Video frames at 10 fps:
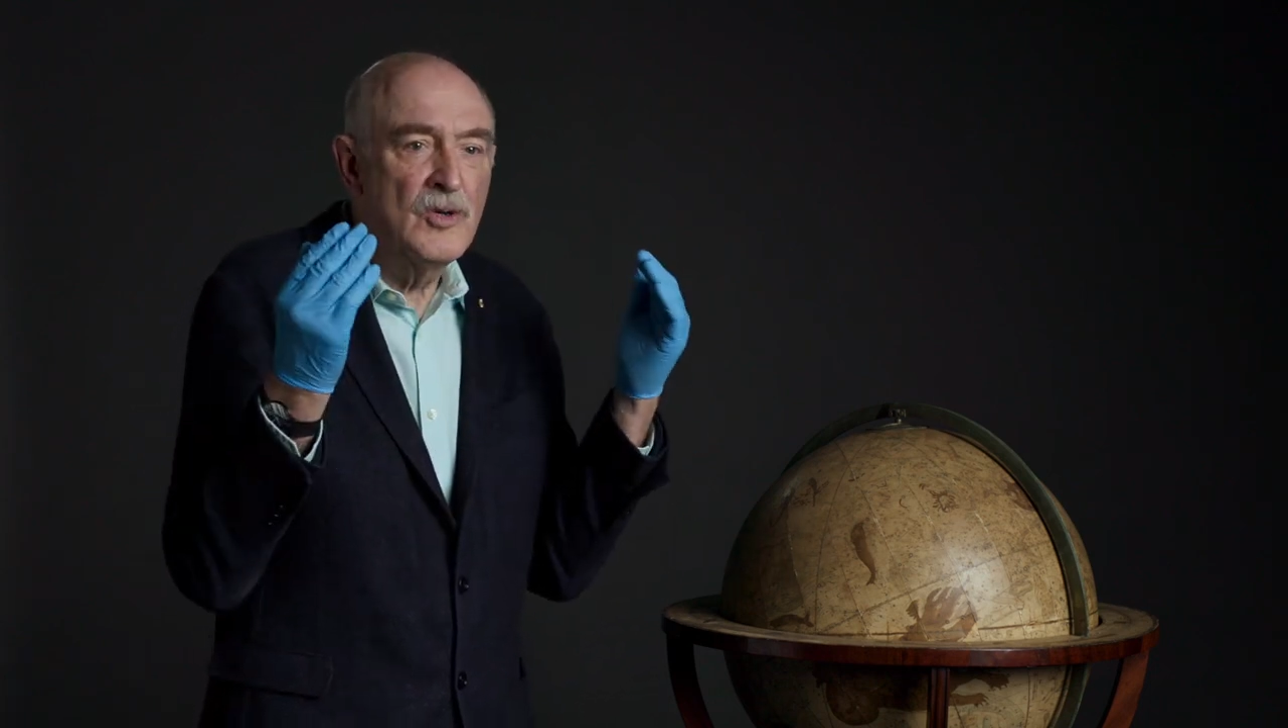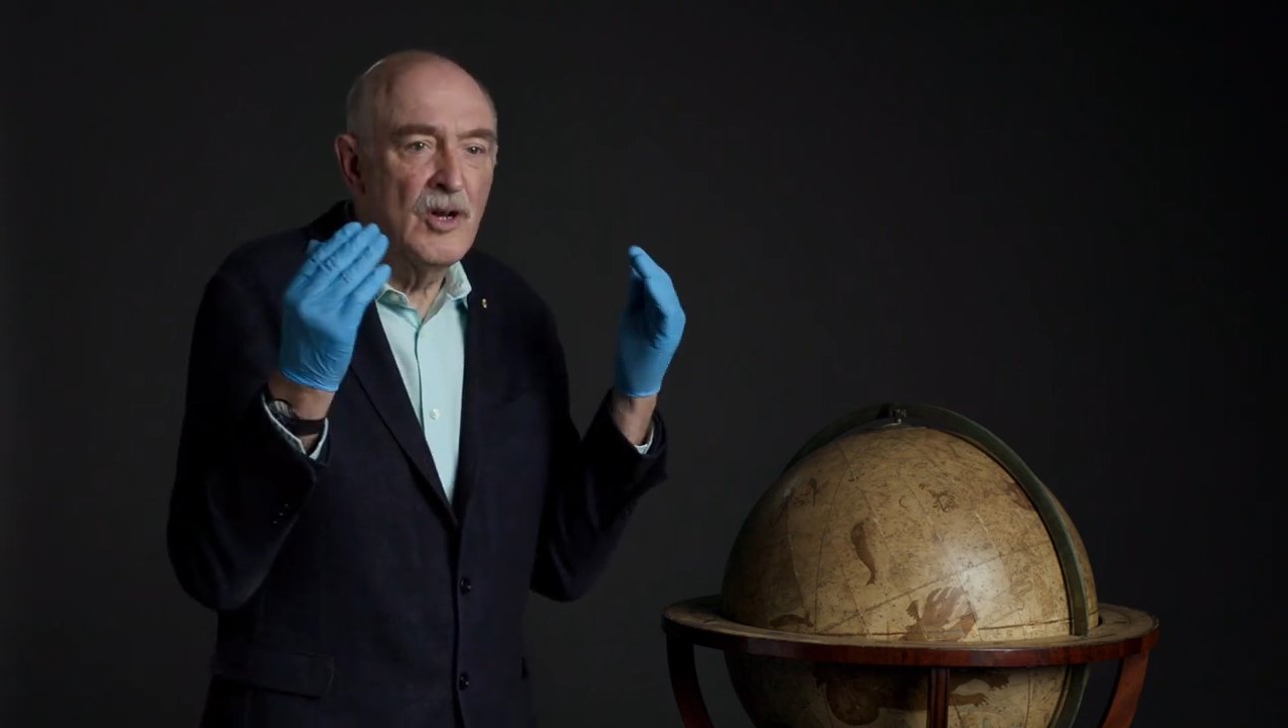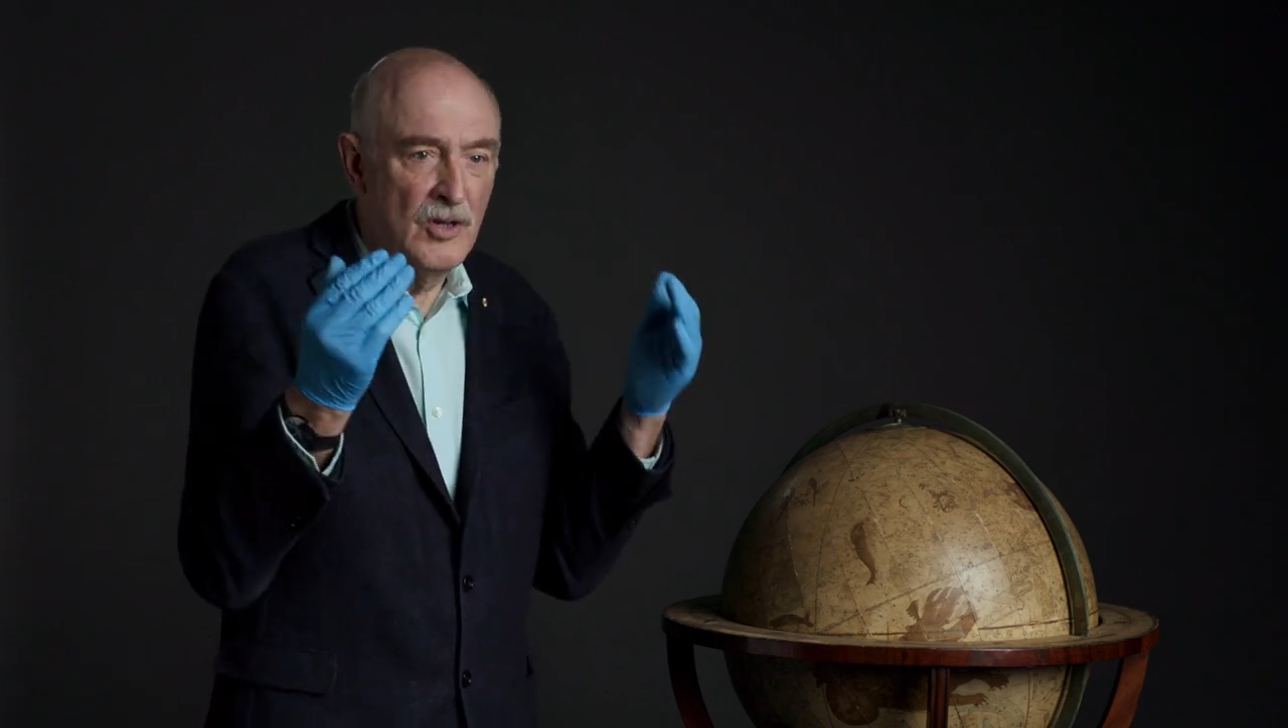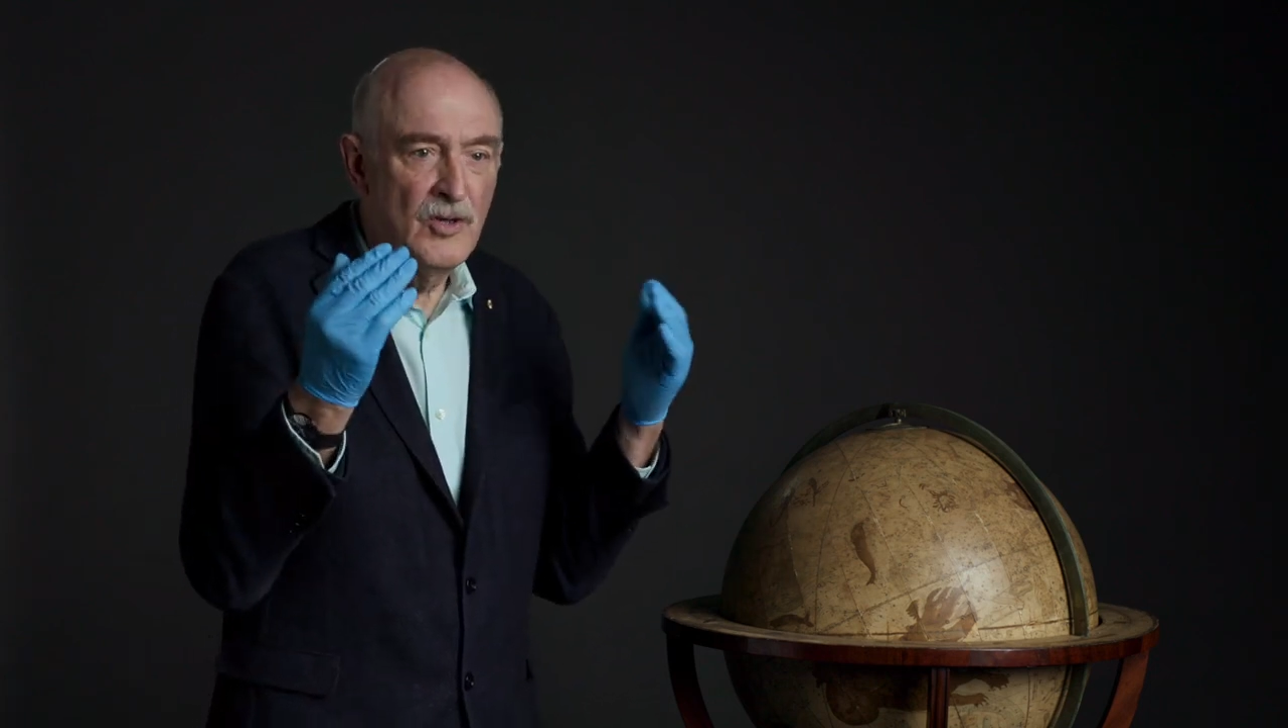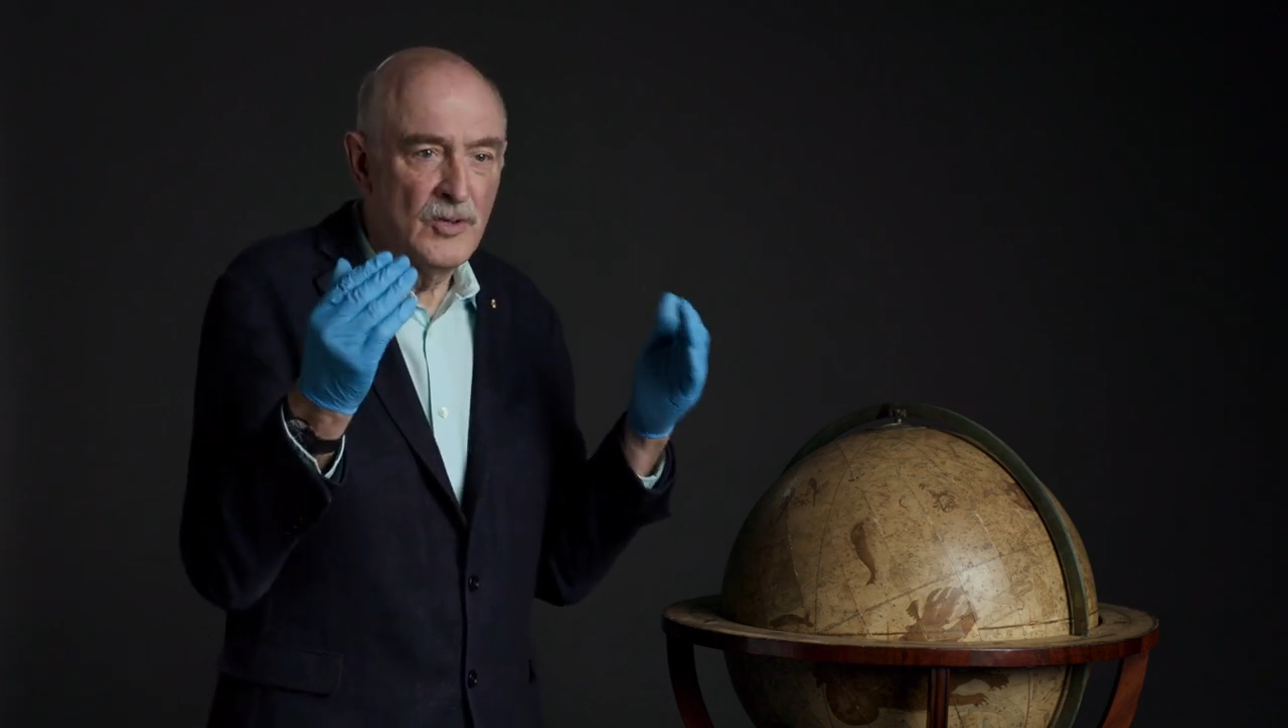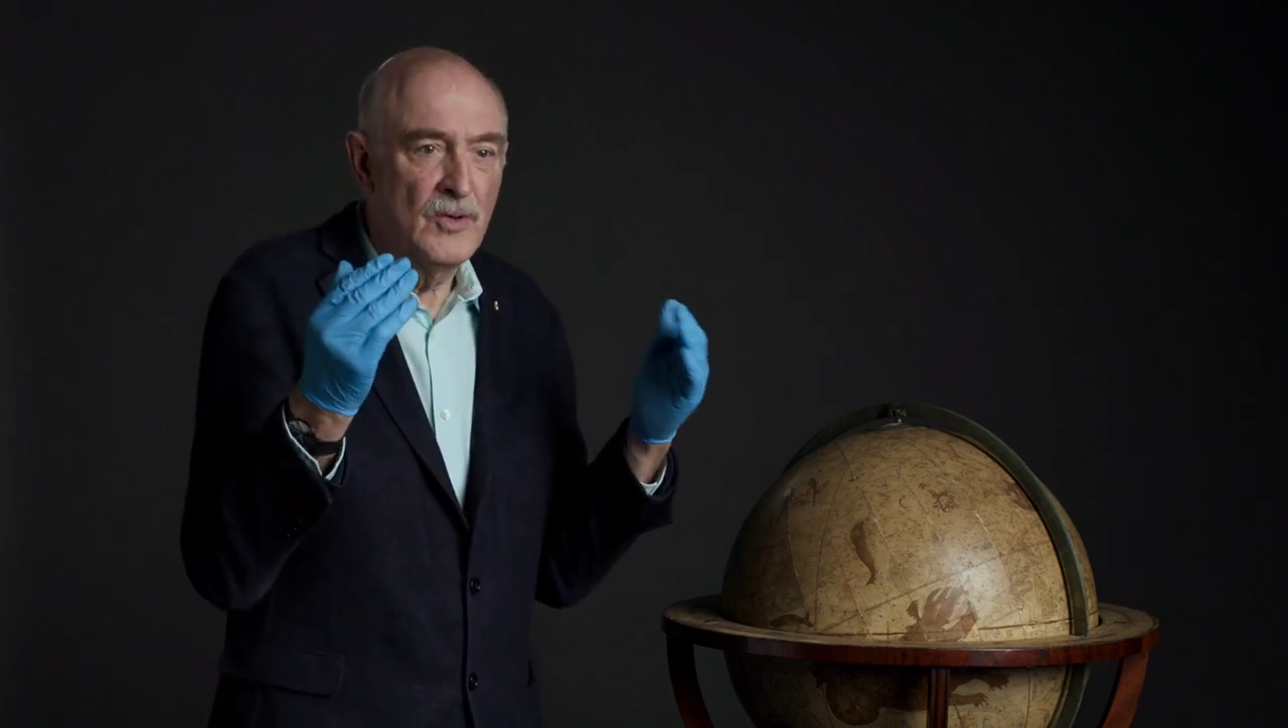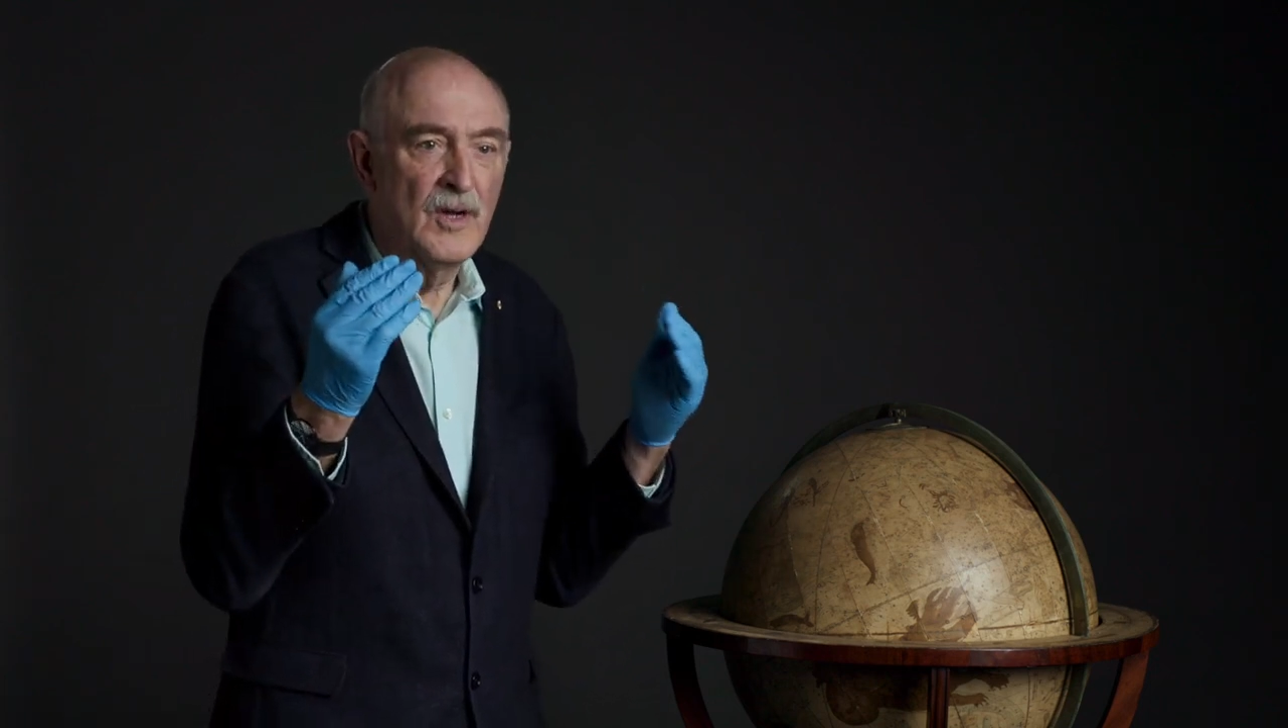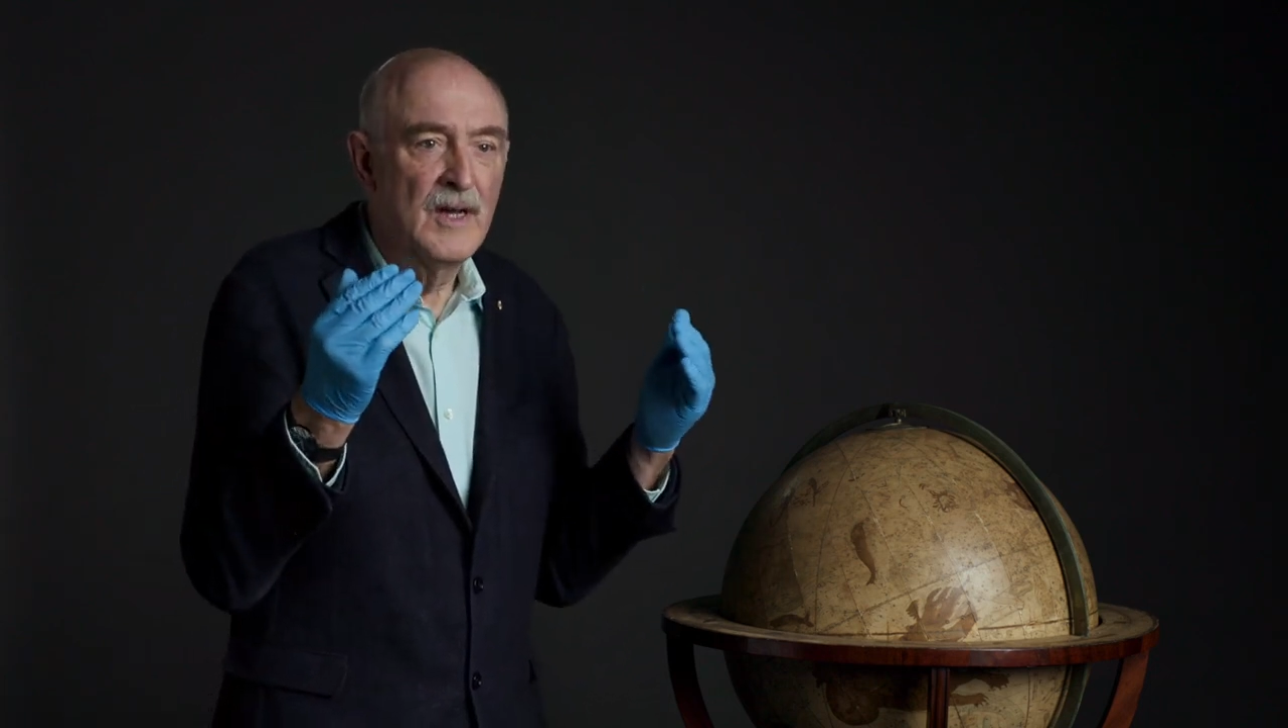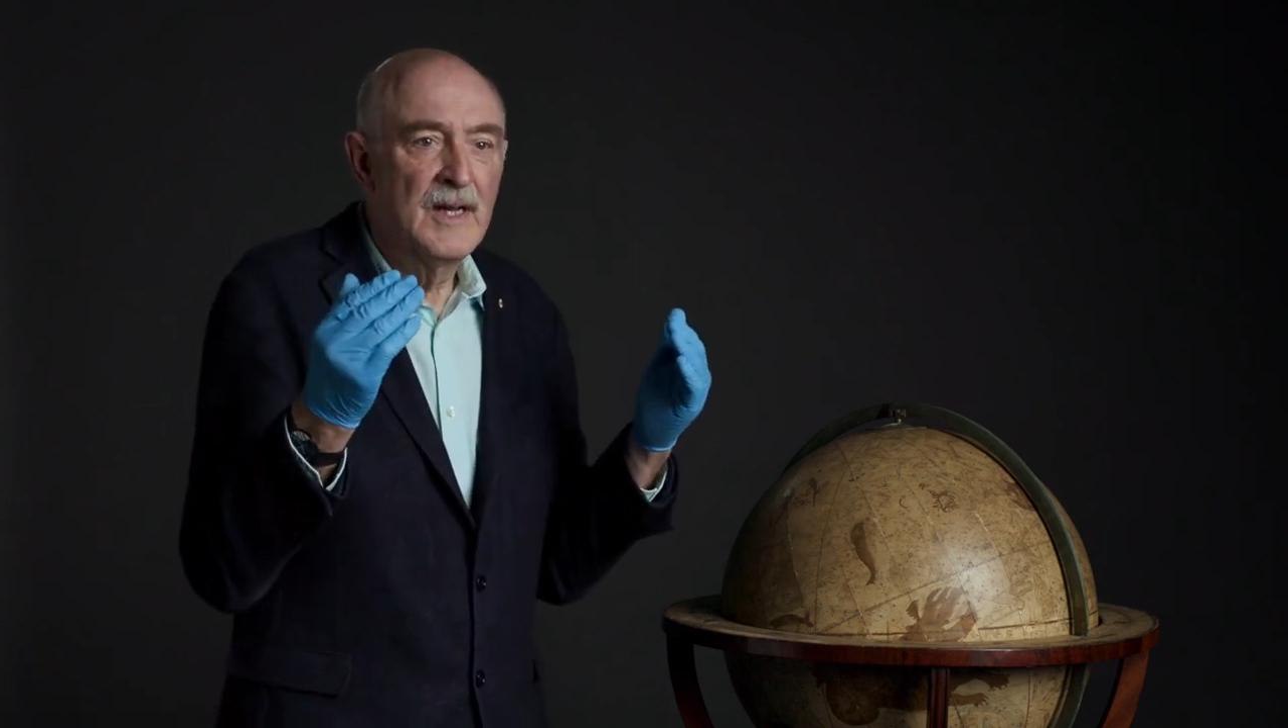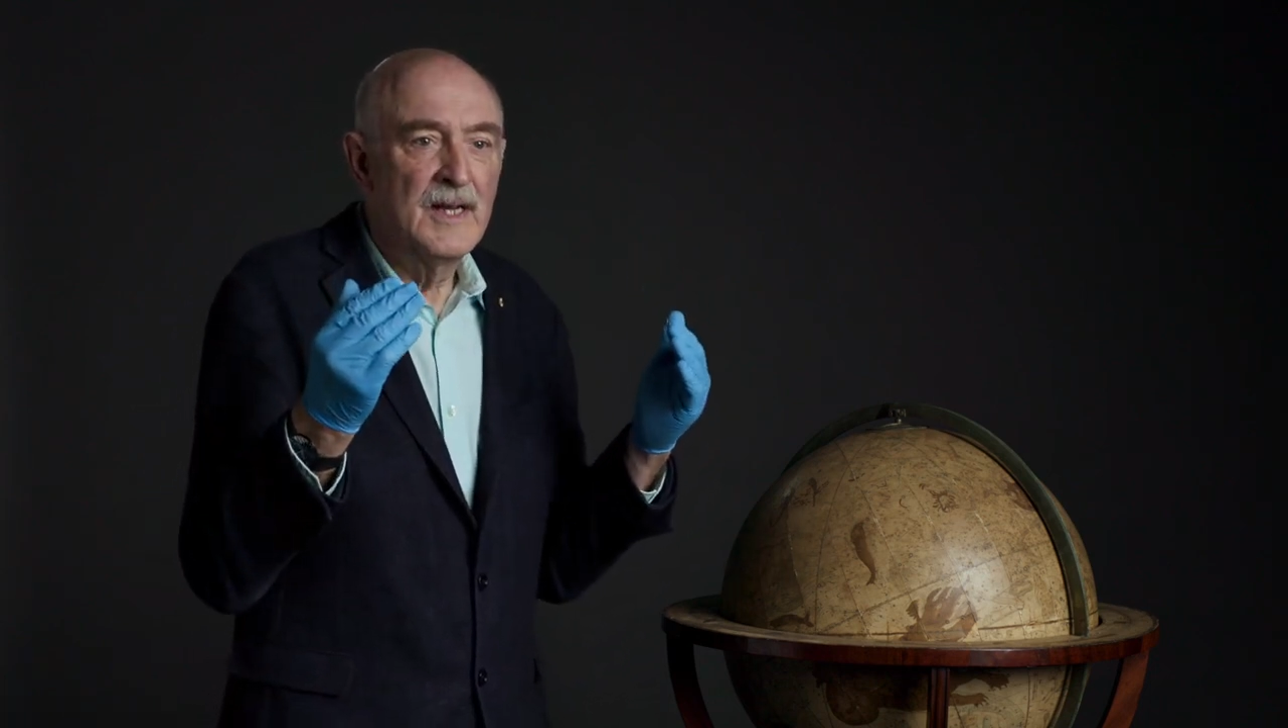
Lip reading: clue